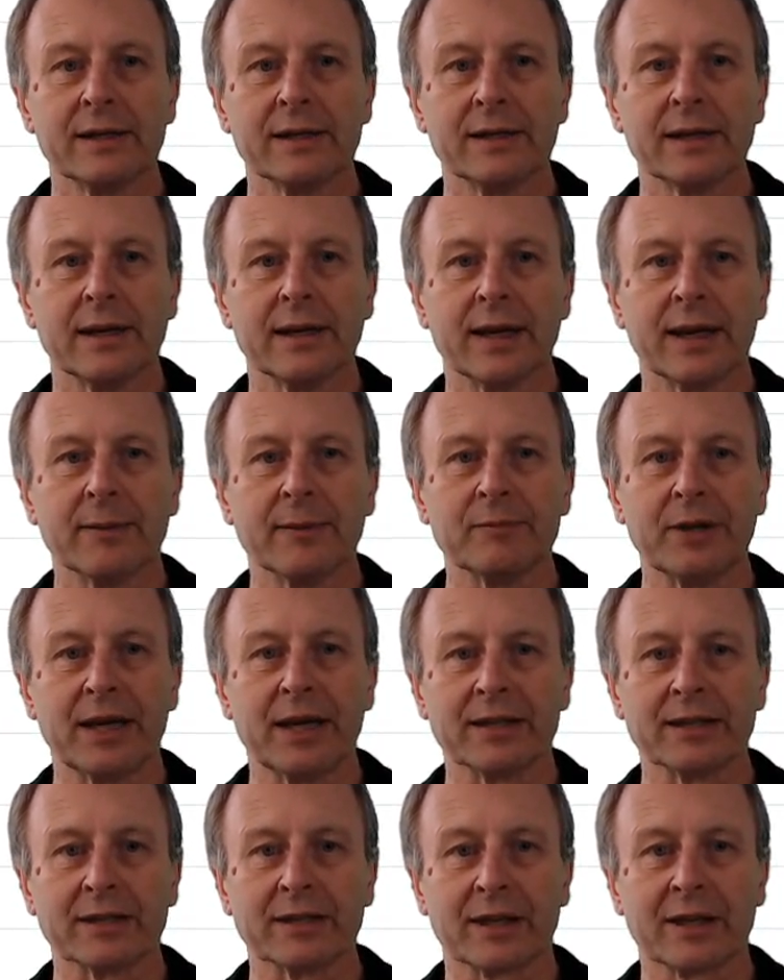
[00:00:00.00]

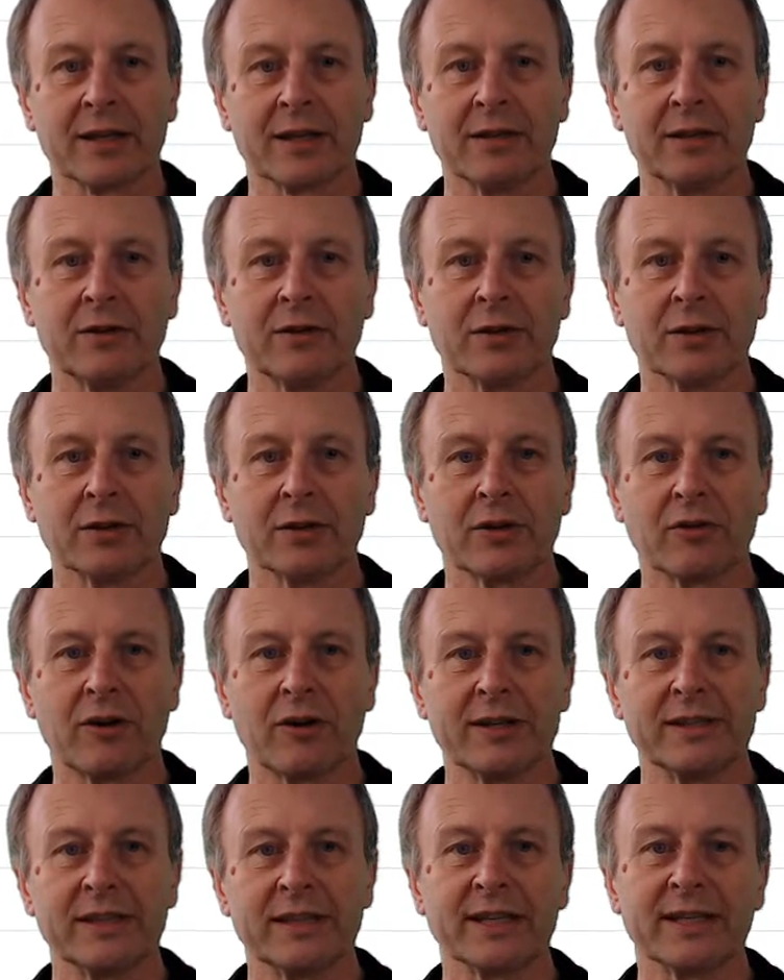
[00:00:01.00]
and
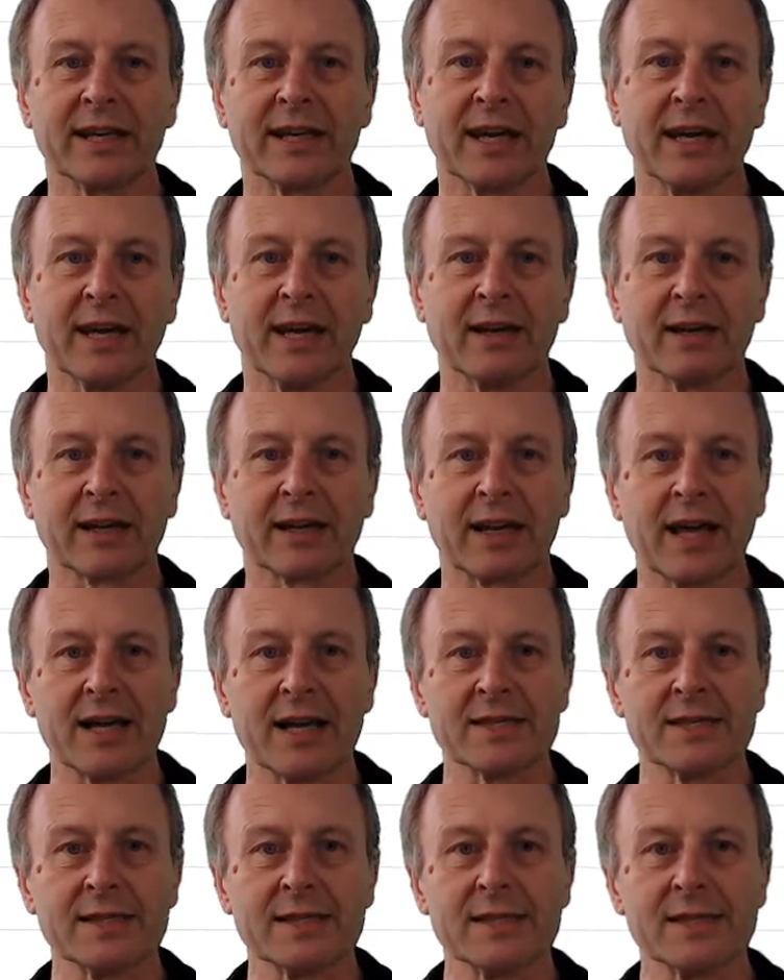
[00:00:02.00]
creating
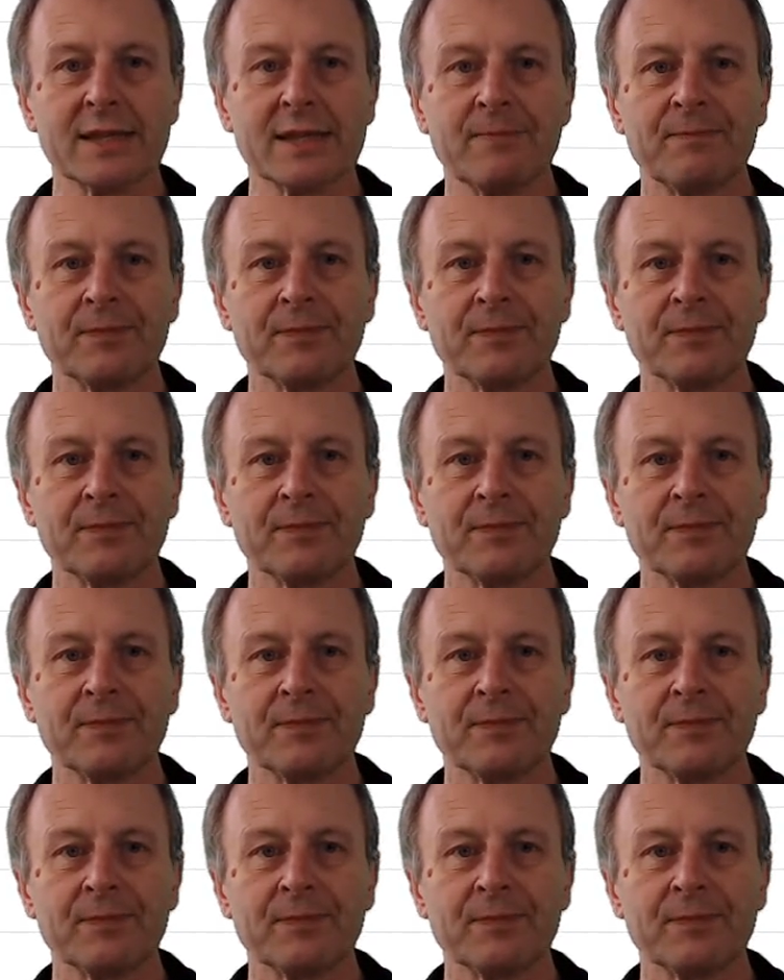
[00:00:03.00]
classes.